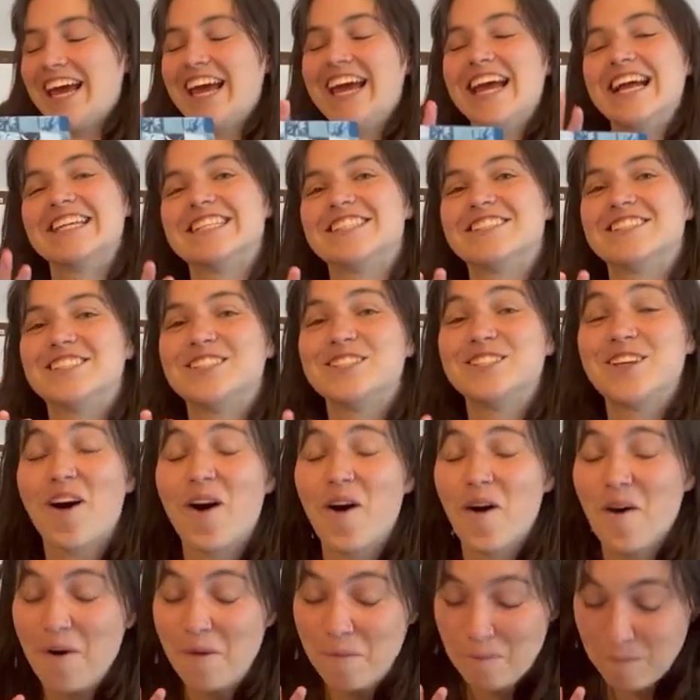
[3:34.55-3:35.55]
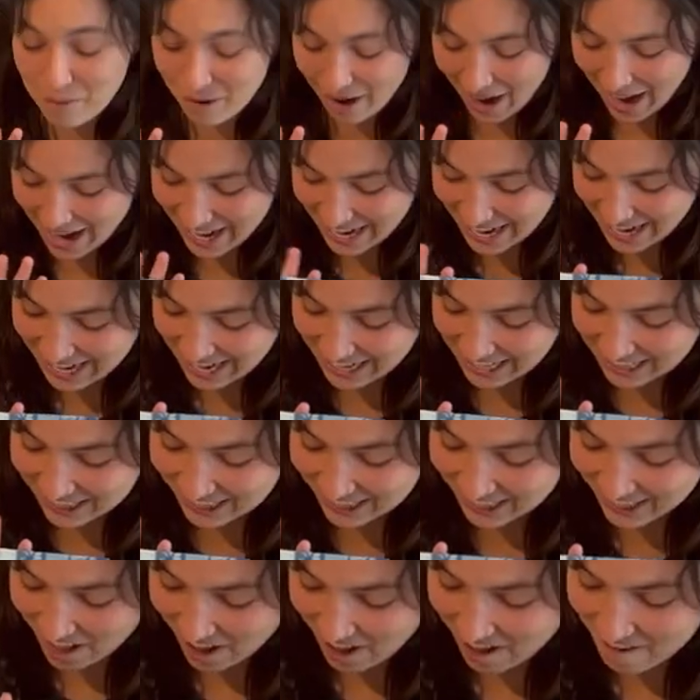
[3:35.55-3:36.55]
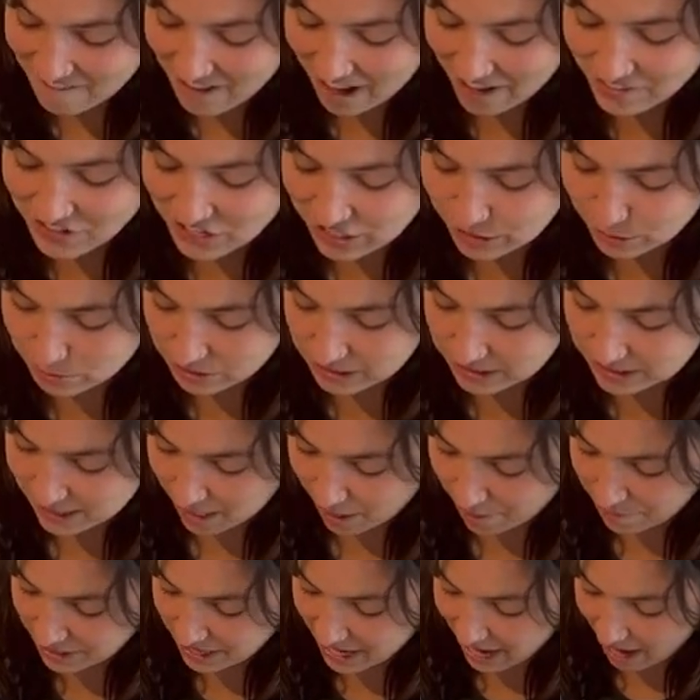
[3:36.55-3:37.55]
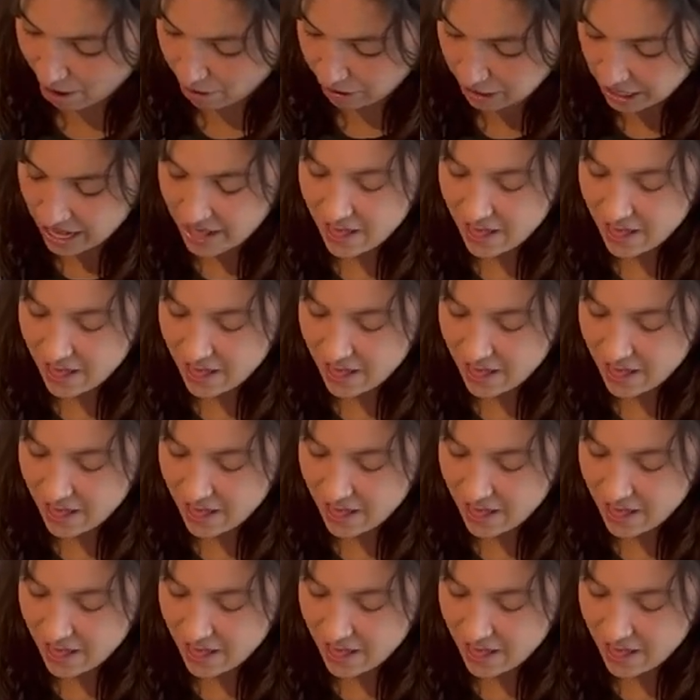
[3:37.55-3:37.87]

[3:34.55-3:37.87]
It's so bright and I love how this one's coming out.